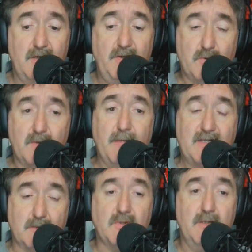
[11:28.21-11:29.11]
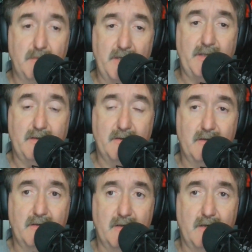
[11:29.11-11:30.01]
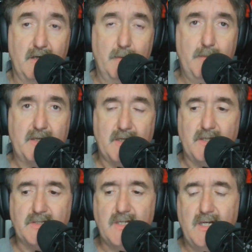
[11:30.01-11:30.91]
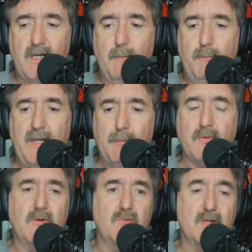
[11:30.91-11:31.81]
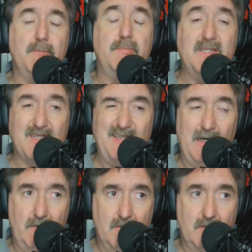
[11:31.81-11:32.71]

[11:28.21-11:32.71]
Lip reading: you can make some good money because people are really busy now.